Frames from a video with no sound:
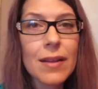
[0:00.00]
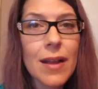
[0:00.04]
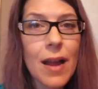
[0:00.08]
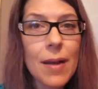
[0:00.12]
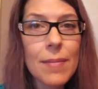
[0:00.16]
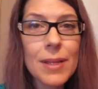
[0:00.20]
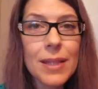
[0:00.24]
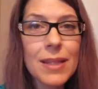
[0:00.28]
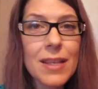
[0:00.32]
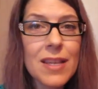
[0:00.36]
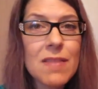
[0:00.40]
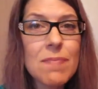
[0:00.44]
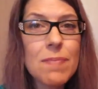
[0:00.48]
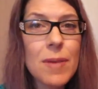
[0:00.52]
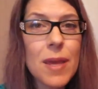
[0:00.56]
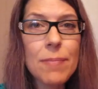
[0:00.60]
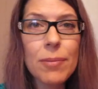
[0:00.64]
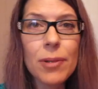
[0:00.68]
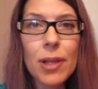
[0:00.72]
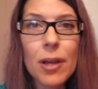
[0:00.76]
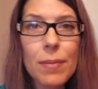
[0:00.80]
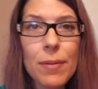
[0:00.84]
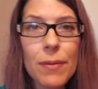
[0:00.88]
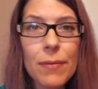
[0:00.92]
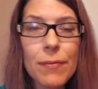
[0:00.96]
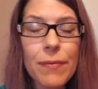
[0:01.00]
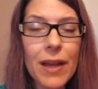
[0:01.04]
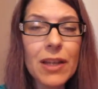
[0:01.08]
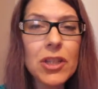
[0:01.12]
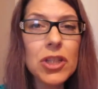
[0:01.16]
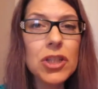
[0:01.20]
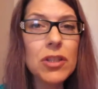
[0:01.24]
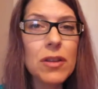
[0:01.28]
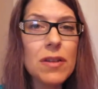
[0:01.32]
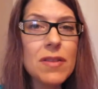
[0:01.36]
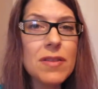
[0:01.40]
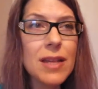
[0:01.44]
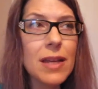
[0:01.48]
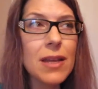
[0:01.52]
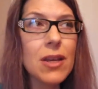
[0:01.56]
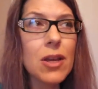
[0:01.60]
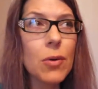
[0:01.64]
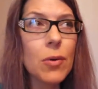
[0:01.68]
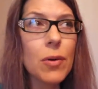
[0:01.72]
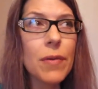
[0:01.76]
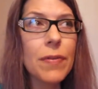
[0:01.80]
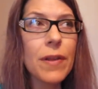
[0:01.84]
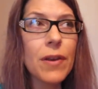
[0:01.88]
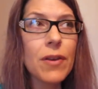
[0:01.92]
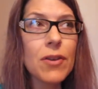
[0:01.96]
I mean, these people are professionals. They
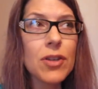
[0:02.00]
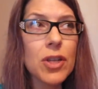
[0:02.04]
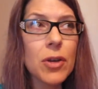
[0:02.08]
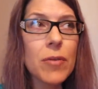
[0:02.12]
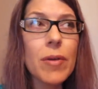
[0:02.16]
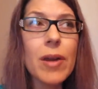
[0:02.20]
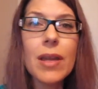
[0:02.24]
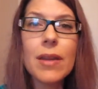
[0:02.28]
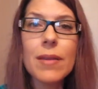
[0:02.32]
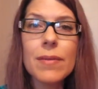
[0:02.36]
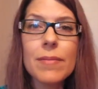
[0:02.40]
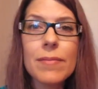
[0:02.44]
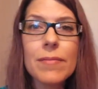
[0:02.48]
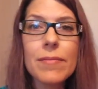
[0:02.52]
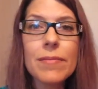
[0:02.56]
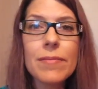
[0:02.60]
know what they're doing.